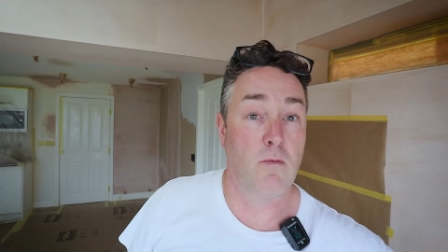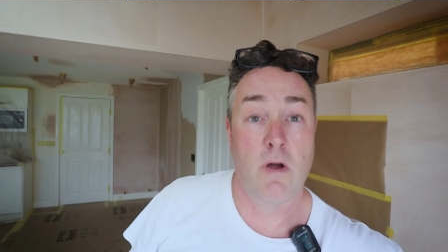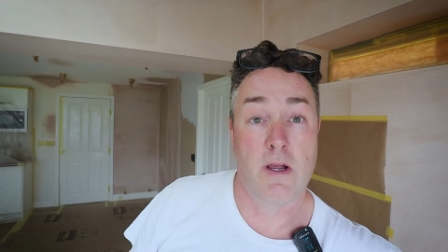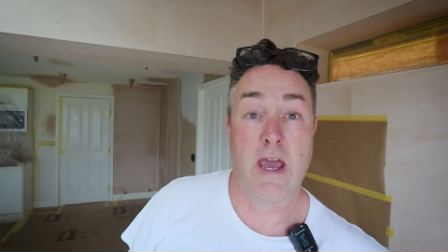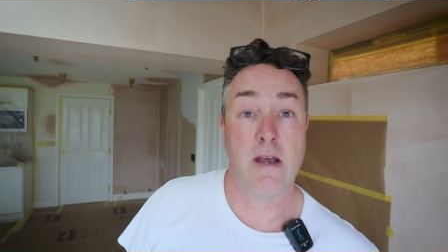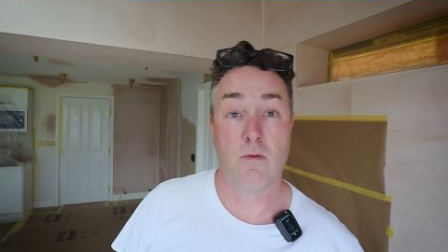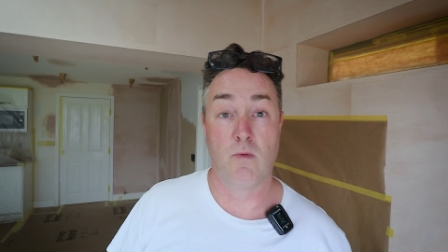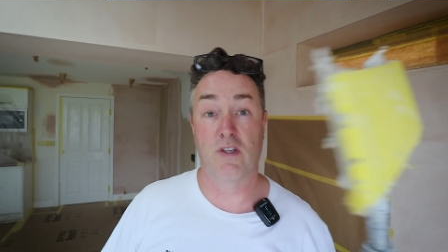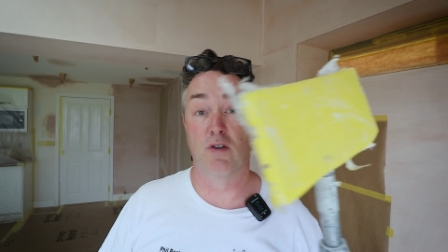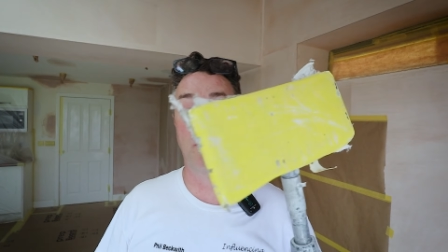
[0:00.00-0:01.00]
Again,
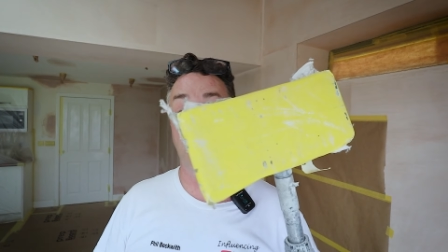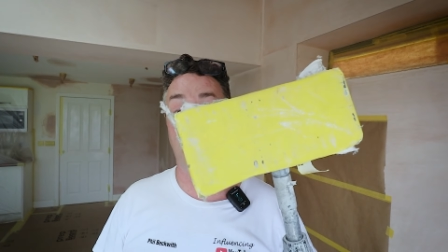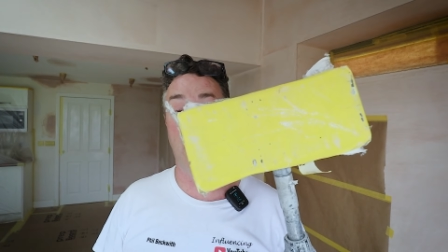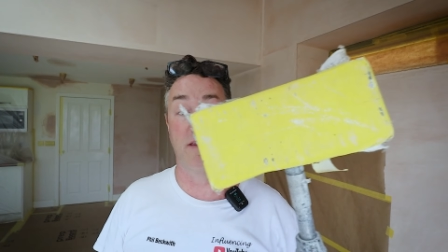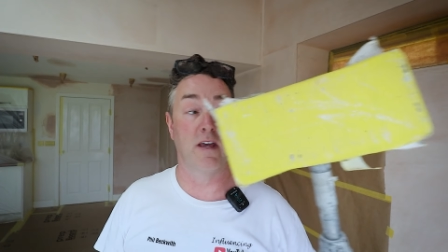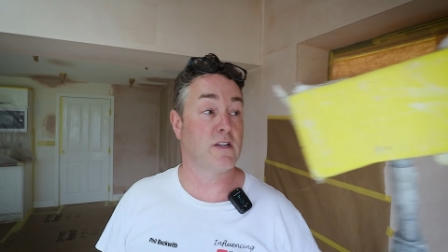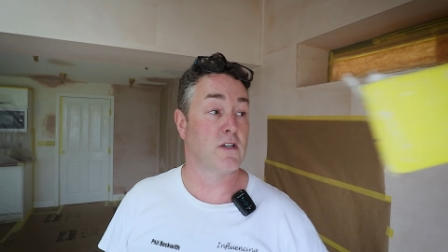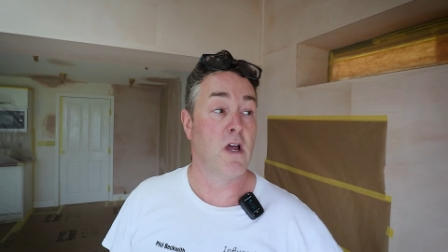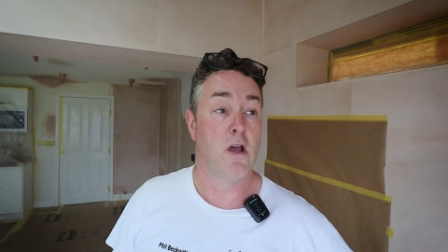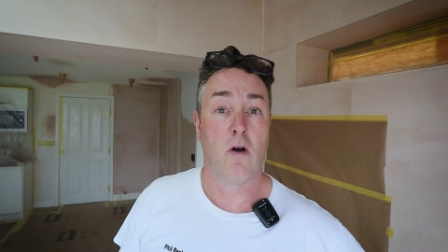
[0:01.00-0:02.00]
with something like
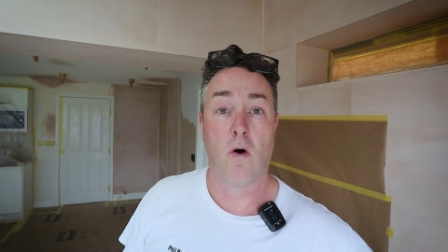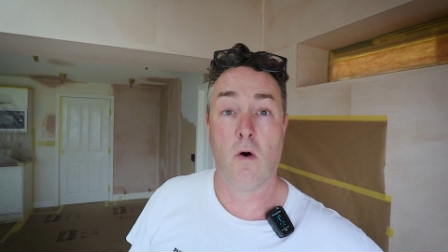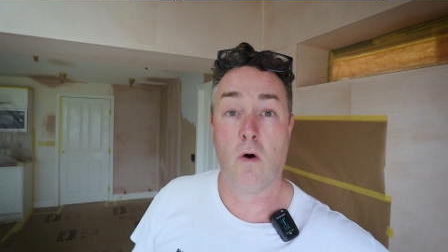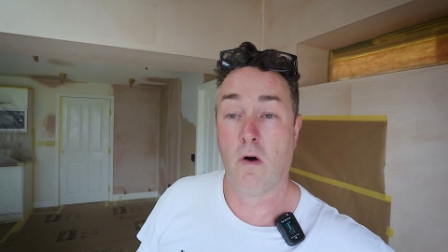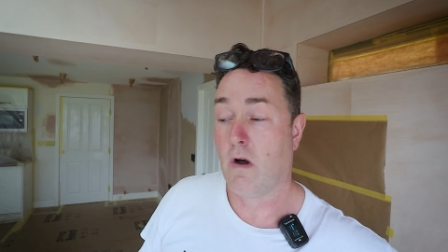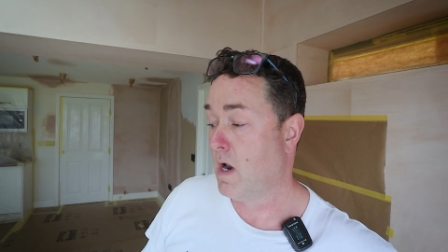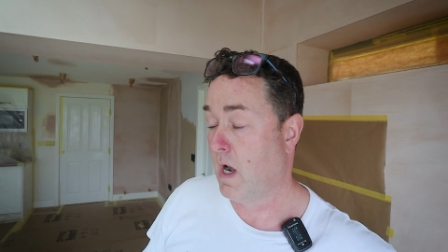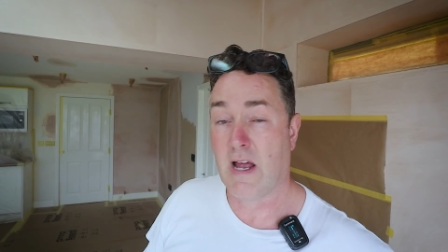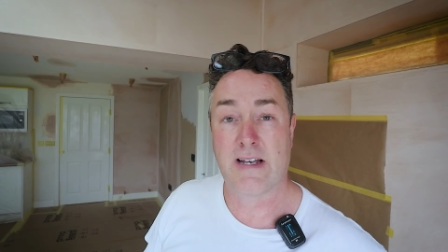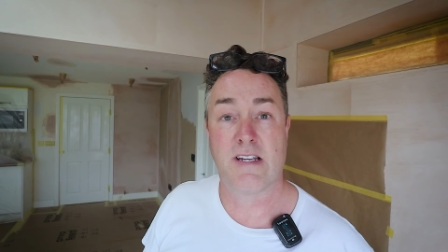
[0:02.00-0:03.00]
this, or
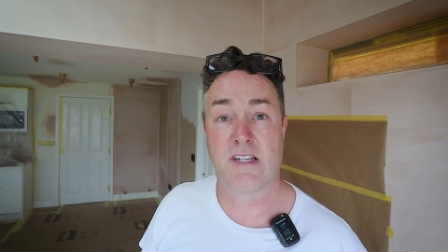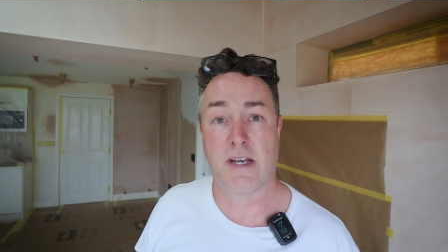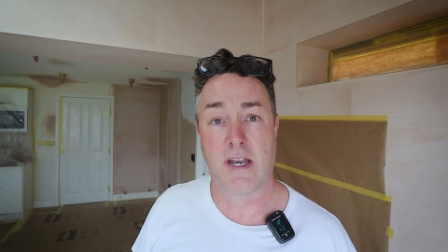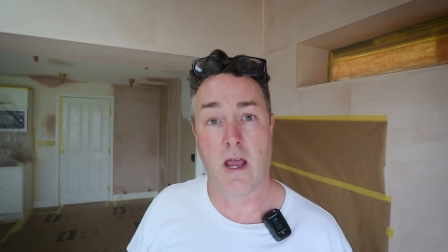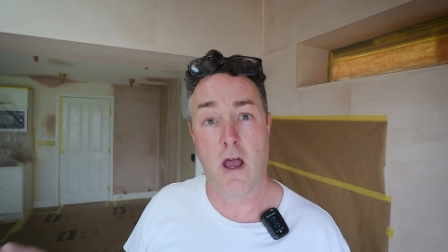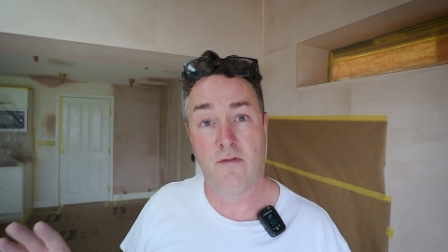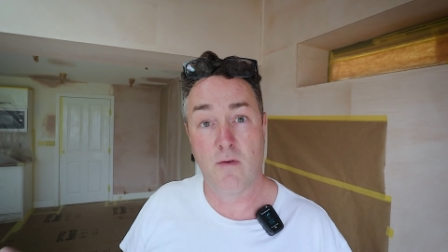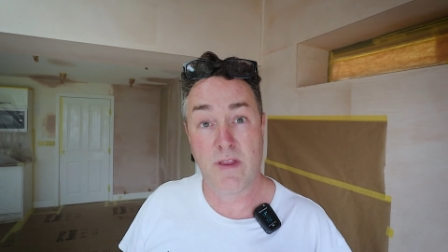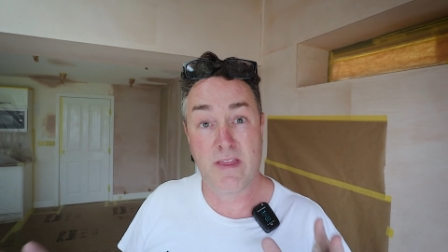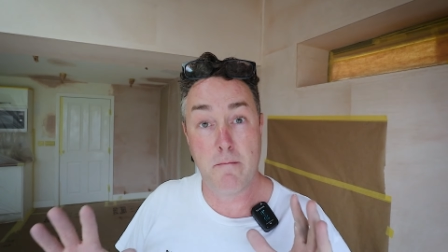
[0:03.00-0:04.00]
lightly sand it over
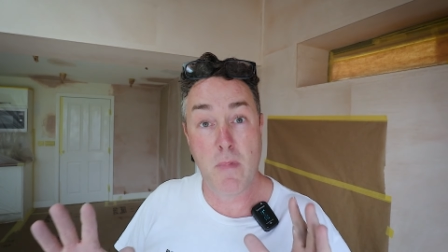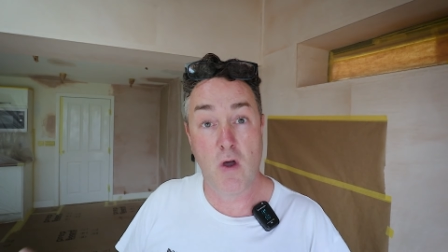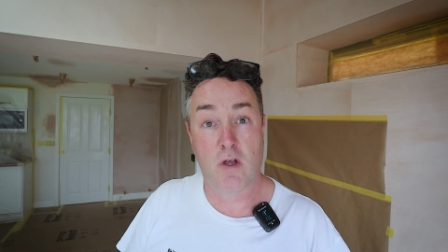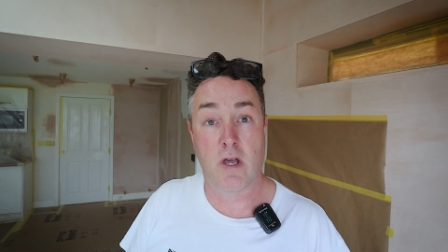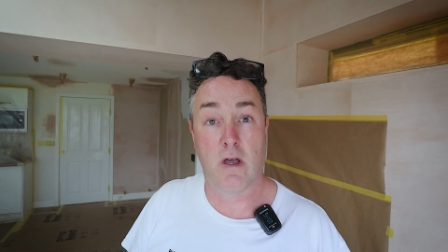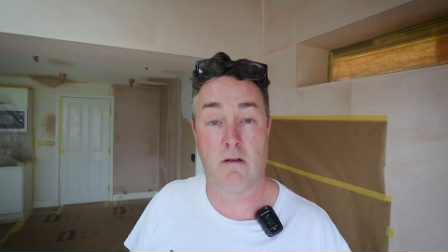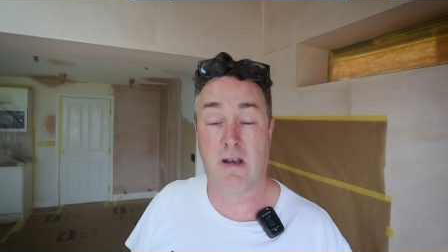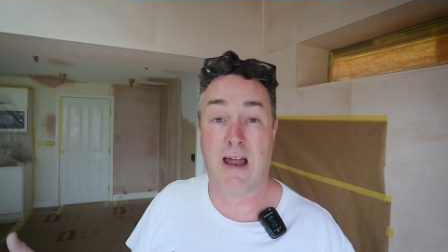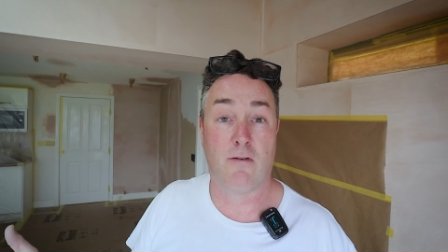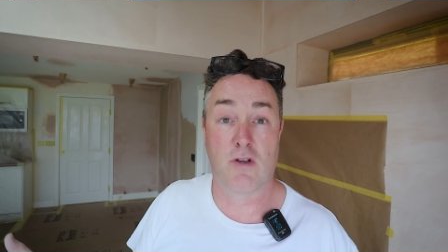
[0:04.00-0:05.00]
with the Mirka,
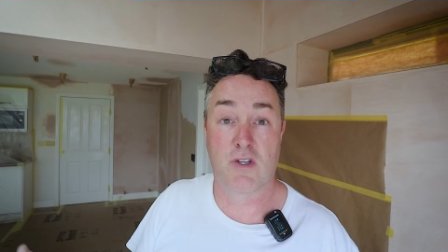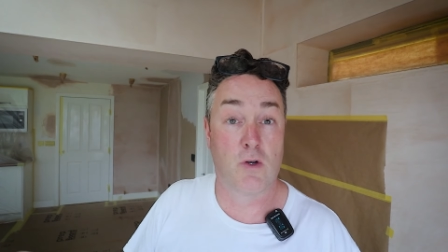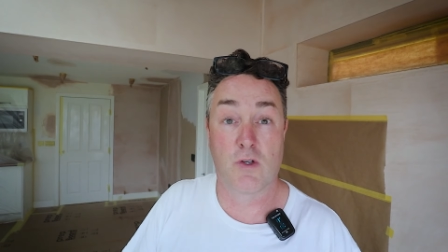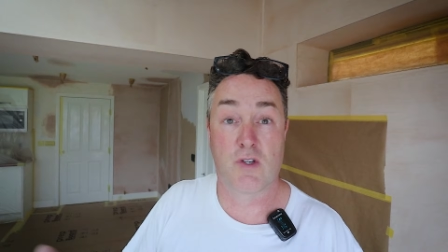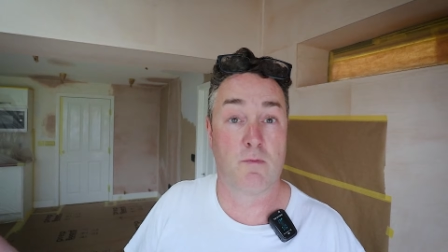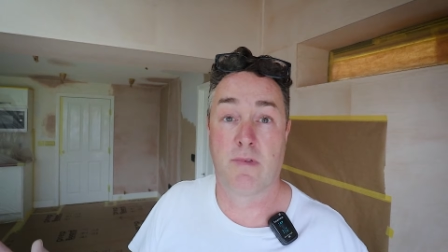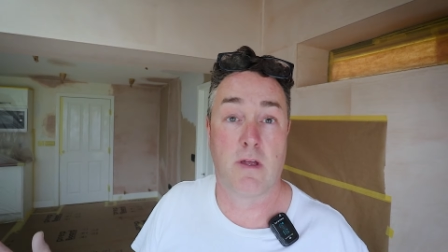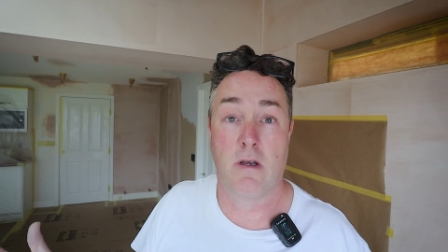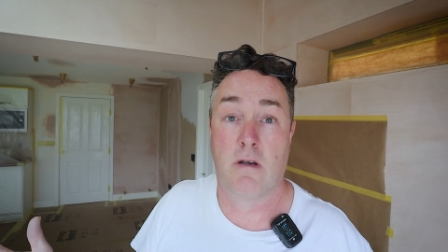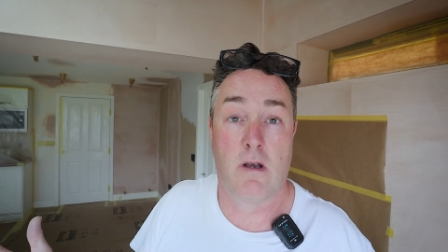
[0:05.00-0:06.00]
Leros or
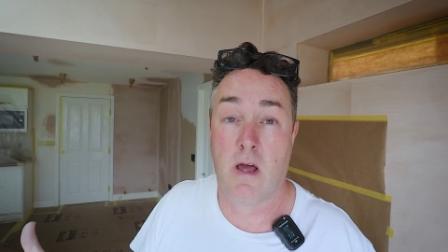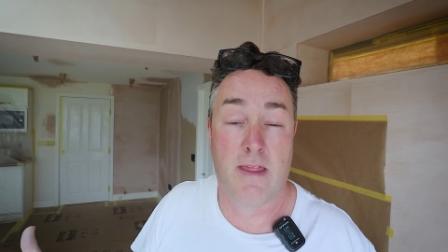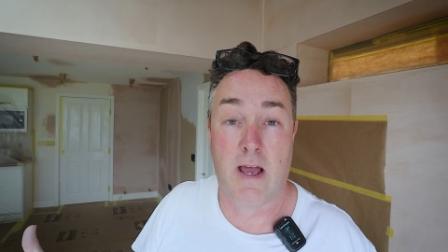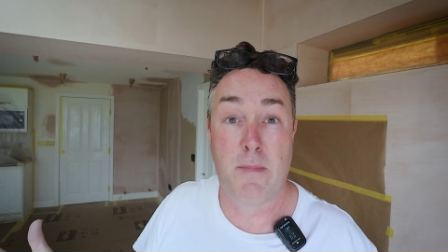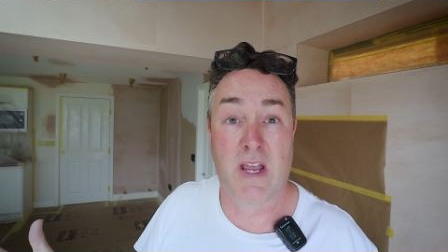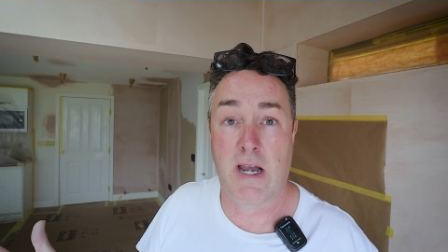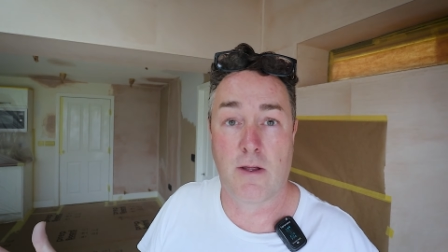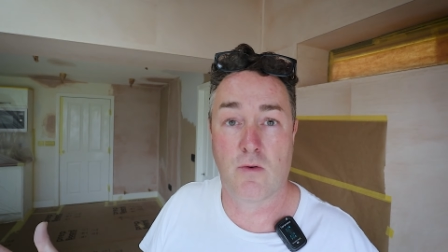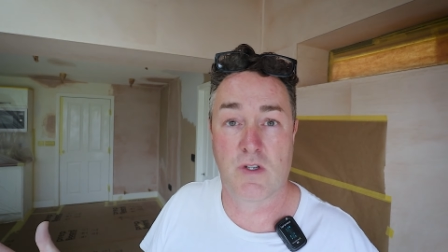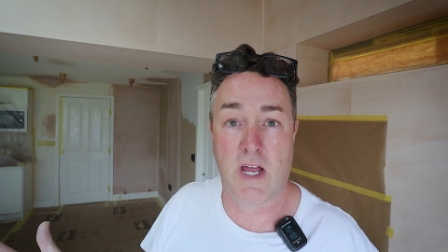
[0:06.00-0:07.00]
something like that, a
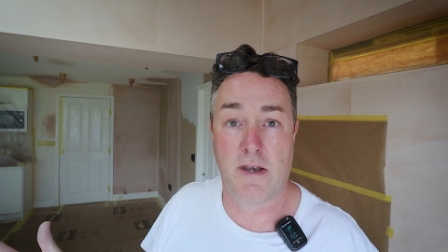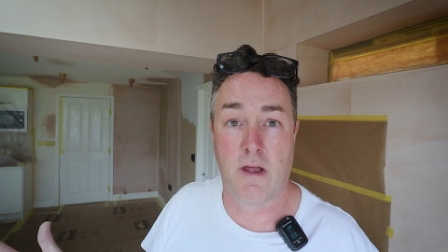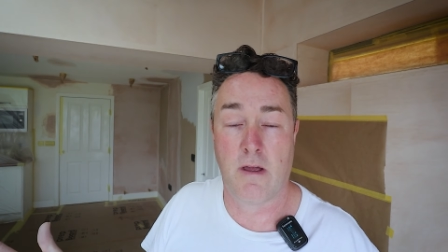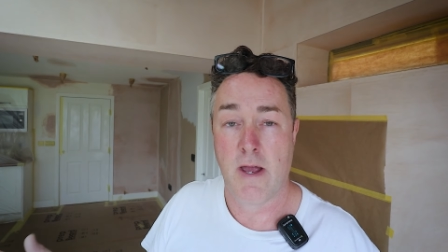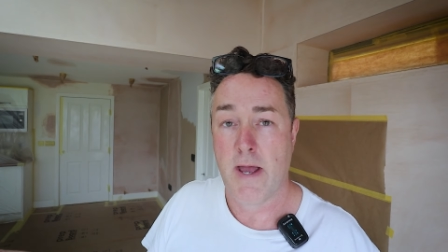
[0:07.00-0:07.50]
mechanical sander.